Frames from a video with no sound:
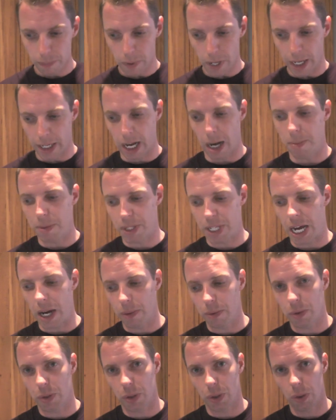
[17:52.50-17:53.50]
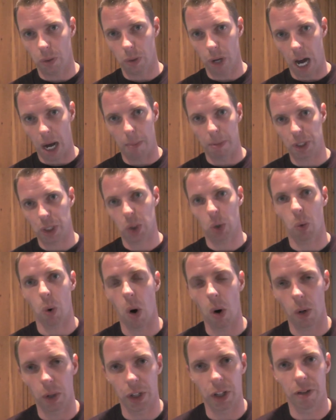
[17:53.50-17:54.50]
it comes down to how much
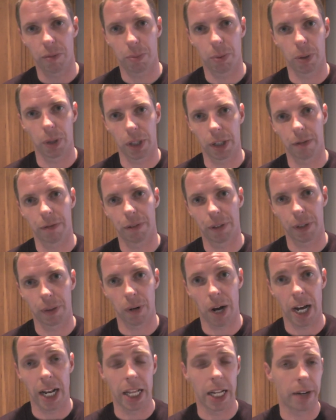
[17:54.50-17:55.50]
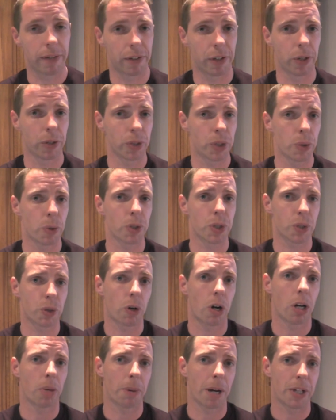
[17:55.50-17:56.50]
quality you've put in for the ride. And if you can do a
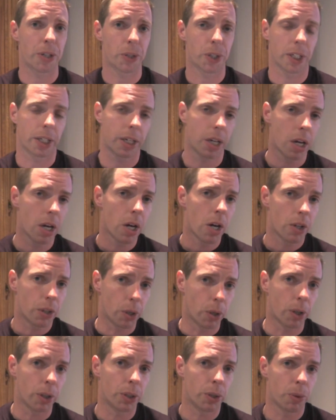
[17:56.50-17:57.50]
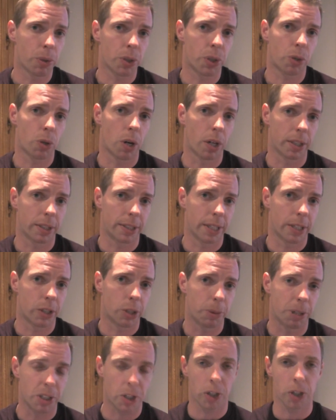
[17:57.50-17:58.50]
strong metric, you can do a strong
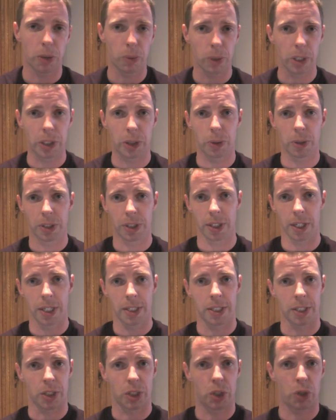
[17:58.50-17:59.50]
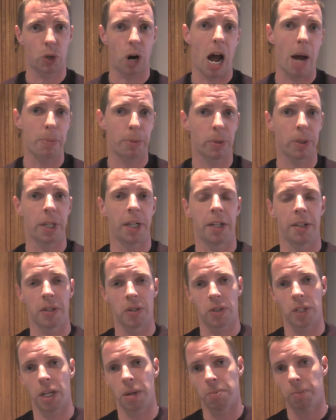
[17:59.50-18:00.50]
century, because all you're really doing is extrapolating the
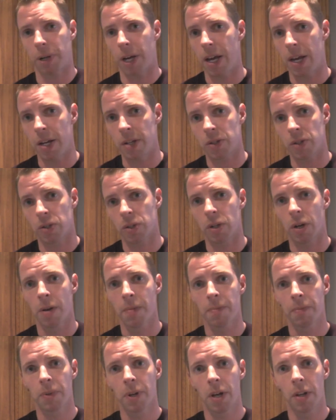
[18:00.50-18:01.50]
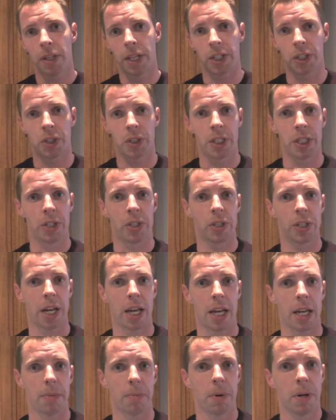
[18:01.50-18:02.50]
same pace, the
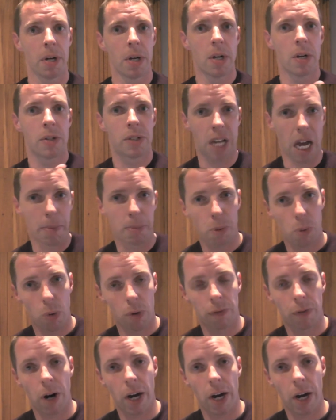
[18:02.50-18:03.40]
same tempo of